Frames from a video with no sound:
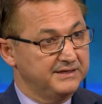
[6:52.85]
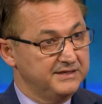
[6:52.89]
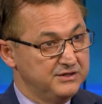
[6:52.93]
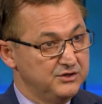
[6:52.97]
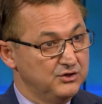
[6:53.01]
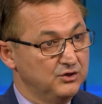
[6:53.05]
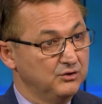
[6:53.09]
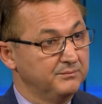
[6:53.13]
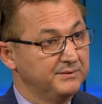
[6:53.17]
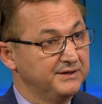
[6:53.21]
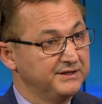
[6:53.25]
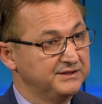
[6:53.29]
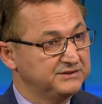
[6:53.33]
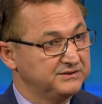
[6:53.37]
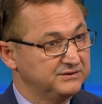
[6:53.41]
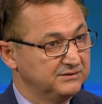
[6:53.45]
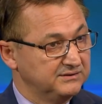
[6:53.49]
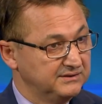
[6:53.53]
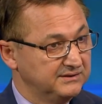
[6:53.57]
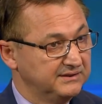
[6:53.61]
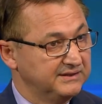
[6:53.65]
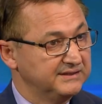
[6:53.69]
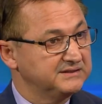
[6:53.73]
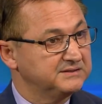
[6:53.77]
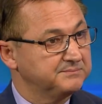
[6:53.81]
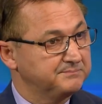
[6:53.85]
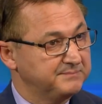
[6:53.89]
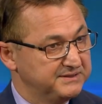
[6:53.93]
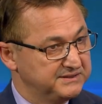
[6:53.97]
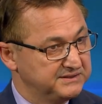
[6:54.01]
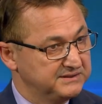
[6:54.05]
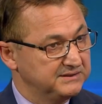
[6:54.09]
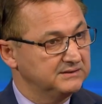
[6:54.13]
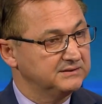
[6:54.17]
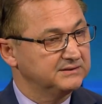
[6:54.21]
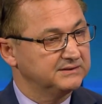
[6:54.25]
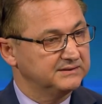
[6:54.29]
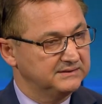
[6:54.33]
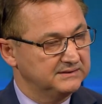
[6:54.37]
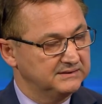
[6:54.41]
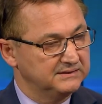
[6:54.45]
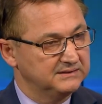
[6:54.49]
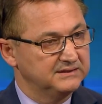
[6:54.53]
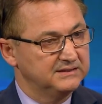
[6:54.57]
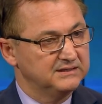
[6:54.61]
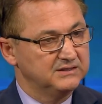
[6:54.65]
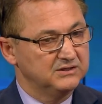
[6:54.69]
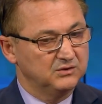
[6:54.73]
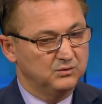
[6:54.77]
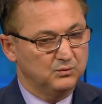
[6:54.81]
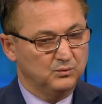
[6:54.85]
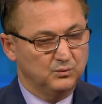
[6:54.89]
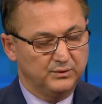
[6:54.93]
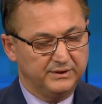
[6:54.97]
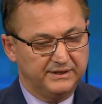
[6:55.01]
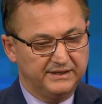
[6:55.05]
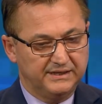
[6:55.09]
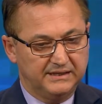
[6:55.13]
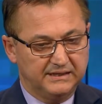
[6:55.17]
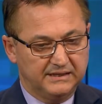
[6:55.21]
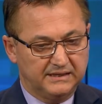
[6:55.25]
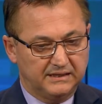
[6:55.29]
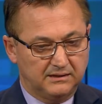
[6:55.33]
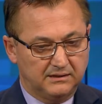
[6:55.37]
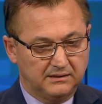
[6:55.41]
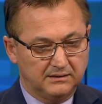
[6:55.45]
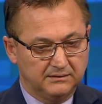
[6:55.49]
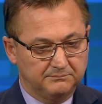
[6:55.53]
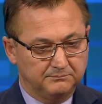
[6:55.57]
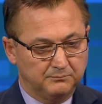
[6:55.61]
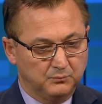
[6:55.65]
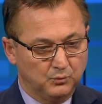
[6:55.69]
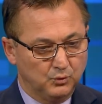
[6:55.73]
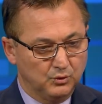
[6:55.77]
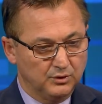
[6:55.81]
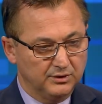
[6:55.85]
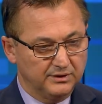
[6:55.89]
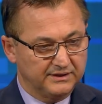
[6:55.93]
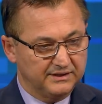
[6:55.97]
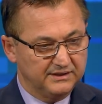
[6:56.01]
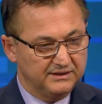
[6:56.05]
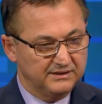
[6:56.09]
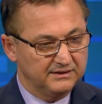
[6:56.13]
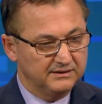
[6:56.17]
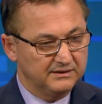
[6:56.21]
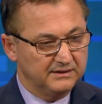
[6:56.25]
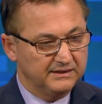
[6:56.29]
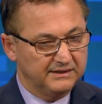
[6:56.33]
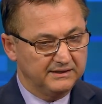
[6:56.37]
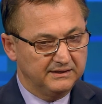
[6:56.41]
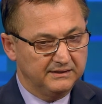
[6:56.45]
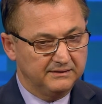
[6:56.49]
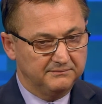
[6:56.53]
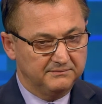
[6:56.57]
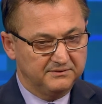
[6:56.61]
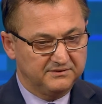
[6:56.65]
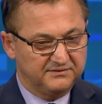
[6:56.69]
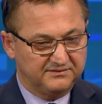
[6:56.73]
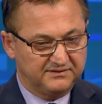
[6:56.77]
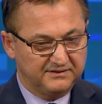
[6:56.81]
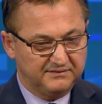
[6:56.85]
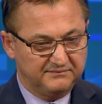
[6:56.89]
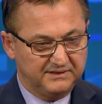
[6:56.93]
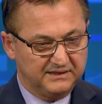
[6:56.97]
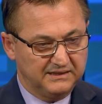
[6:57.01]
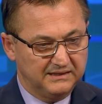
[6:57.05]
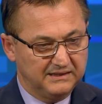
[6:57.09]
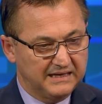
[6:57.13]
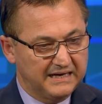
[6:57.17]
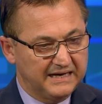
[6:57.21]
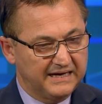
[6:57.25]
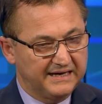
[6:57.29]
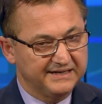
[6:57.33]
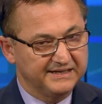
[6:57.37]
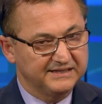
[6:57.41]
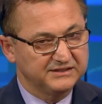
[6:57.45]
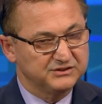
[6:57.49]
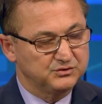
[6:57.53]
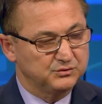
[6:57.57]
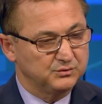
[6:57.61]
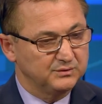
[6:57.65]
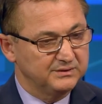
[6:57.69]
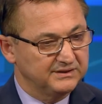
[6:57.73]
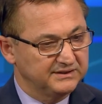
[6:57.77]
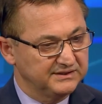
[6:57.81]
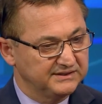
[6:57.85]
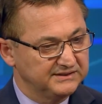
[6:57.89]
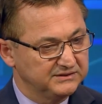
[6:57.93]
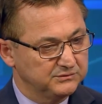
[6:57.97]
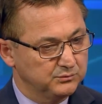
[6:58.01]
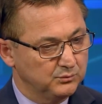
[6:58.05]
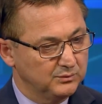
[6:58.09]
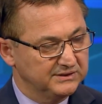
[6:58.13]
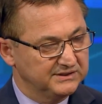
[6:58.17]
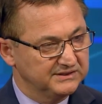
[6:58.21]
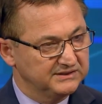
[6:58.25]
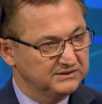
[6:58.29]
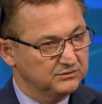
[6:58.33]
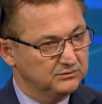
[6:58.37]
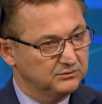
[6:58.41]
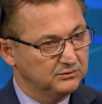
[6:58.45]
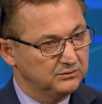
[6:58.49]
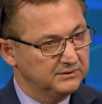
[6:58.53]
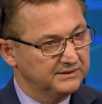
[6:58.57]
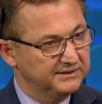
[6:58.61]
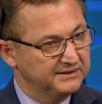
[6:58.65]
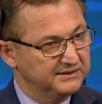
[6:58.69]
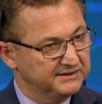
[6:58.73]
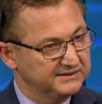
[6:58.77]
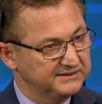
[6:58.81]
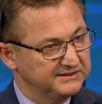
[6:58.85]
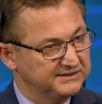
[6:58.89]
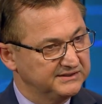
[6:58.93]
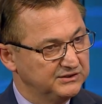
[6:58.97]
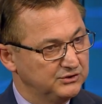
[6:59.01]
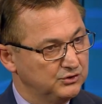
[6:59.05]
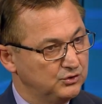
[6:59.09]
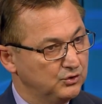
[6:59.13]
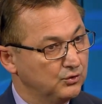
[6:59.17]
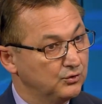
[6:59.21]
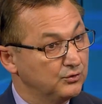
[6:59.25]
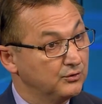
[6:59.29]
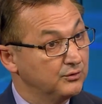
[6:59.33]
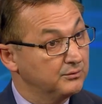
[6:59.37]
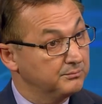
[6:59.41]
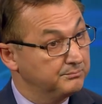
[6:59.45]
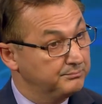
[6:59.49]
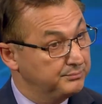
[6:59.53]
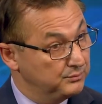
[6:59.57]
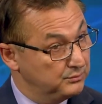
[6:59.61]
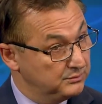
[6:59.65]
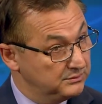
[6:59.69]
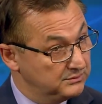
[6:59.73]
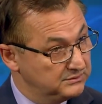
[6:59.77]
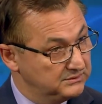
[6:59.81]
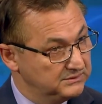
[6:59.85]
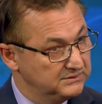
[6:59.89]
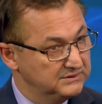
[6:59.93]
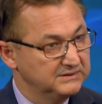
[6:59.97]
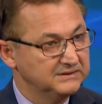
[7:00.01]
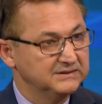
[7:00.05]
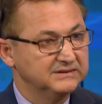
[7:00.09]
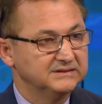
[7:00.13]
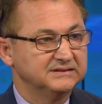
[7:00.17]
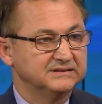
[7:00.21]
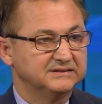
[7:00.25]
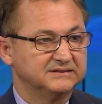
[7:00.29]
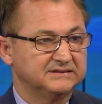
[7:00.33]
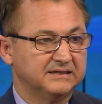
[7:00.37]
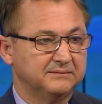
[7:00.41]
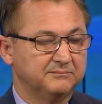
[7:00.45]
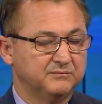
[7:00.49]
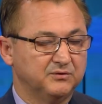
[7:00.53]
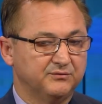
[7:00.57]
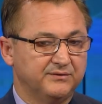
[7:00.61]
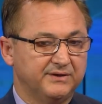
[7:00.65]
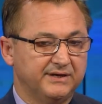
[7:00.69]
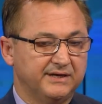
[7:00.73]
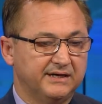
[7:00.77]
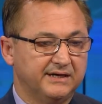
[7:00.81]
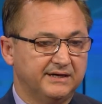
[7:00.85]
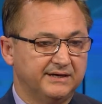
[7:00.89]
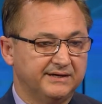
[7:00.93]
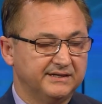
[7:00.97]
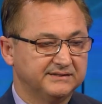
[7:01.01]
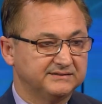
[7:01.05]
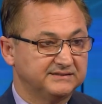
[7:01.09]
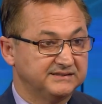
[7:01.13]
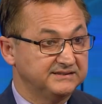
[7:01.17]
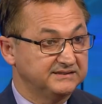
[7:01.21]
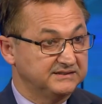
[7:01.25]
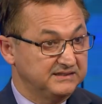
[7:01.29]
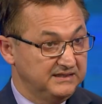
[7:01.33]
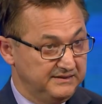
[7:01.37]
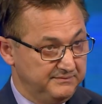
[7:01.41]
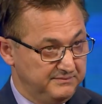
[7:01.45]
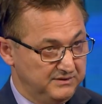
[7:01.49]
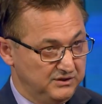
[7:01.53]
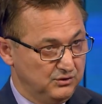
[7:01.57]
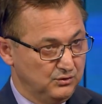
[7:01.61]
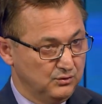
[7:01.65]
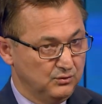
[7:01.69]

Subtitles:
innovation in this specialty. We are working in several areas to increase what is called increase the donor pool. Some of the areas is living